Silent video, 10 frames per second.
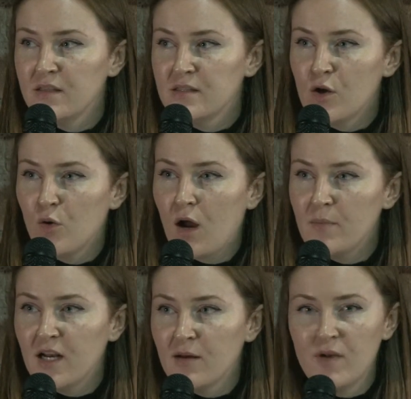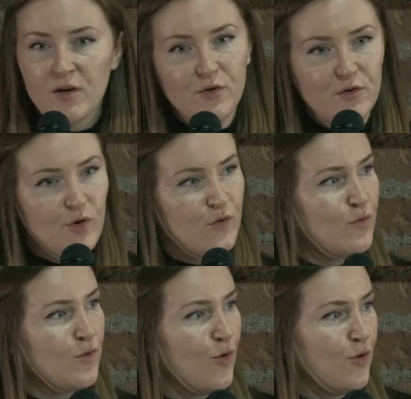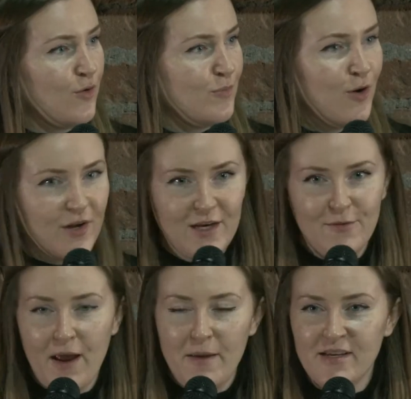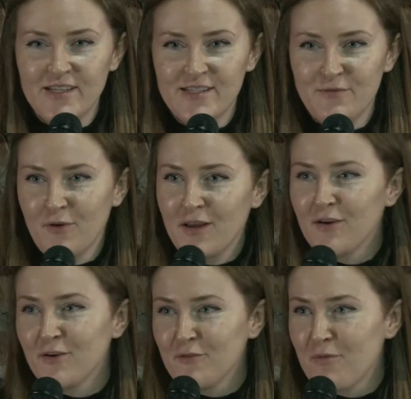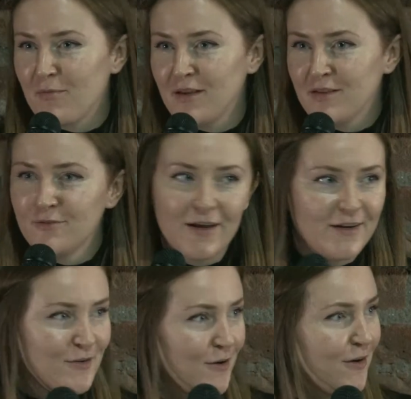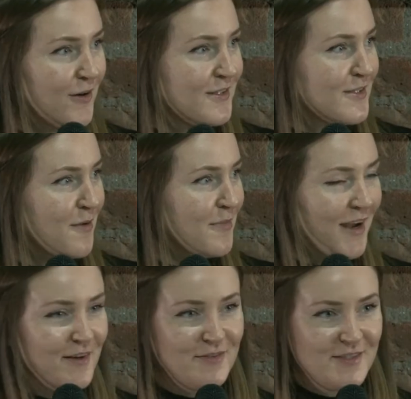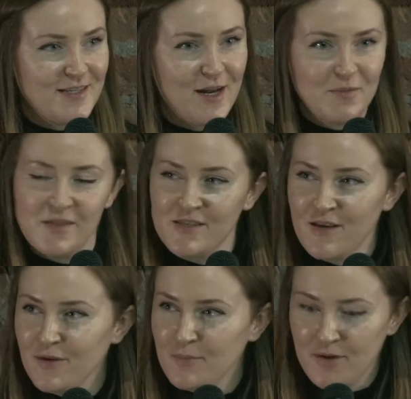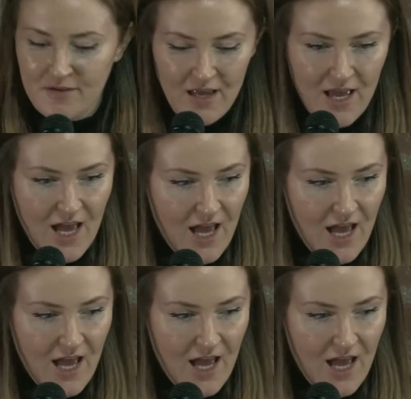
So, I mean, I'm not going to go through the whole book in a way, because if you're here, you've probably either read it or heard some kind of a synopsis of it. But